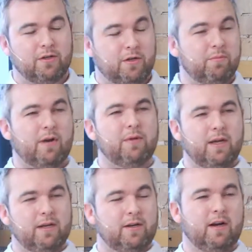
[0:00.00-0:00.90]

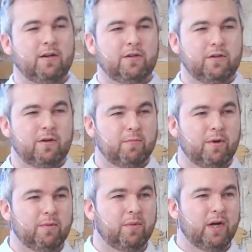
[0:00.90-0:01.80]
I can guarantee you can
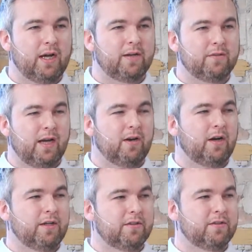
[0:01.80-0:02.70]
probably buy that
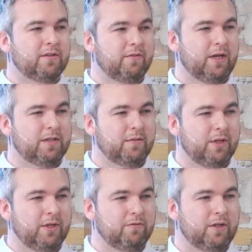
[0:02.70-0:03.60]
audience of 19
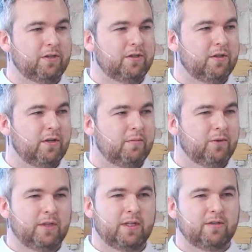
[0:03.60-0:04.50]
million reach.
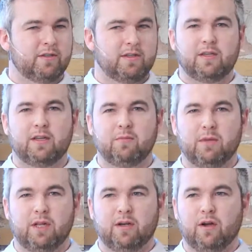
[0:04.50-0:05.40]
But do you think there's 19
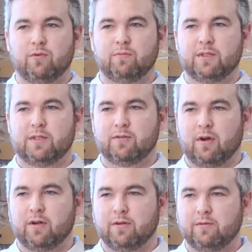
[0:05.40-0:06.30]
million homes in
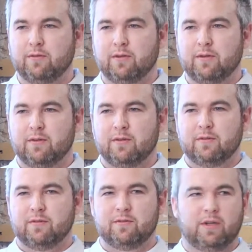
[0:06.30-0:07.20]
Toronto?
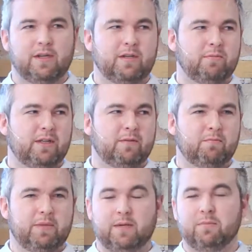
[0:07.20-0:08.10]
There's 19 million
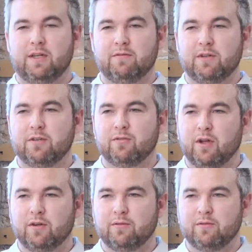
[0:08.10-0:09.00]
people even in
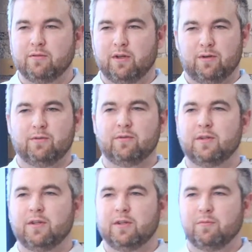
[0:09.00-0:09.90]
Toronto? No.
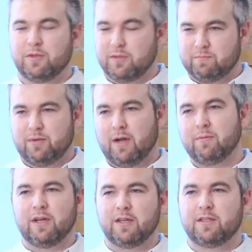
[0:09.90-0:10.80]
But there's
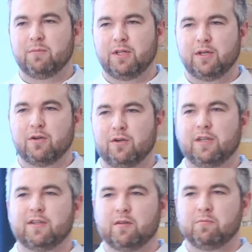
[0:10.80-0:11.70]
probably 19 million
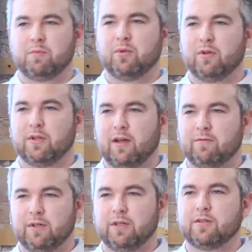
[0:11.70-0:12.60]
cookies that have been pulled
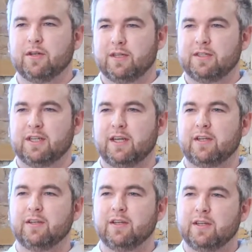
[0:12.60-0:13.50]
off
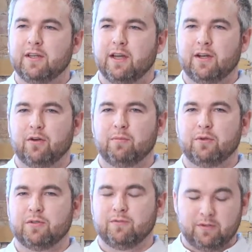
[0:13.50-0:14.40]
realtor.ca. and a whole
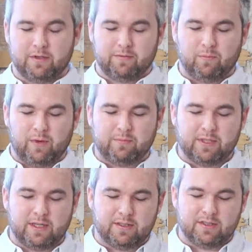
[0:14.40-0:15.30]
bunch of other different
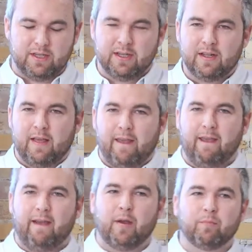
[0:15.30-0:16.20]
websites.
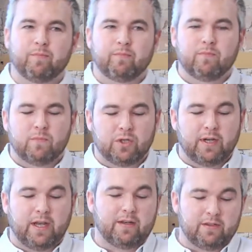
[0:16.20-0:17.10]
So
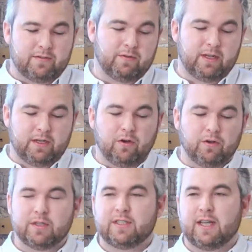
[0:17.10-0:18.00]
again, it's really
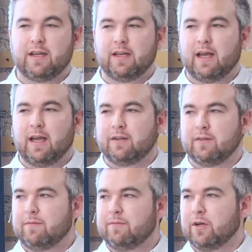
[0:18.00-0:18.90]
understanding that
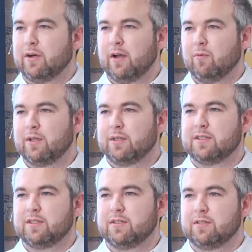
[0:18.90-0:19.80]
and figuring out what
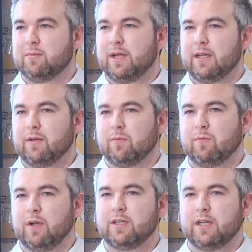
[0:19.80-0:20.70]
decisions you're making with
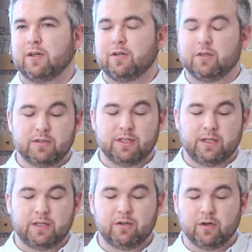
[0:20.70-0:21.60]
what data you're
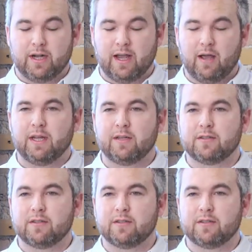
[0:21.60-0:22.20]
using in your campaign.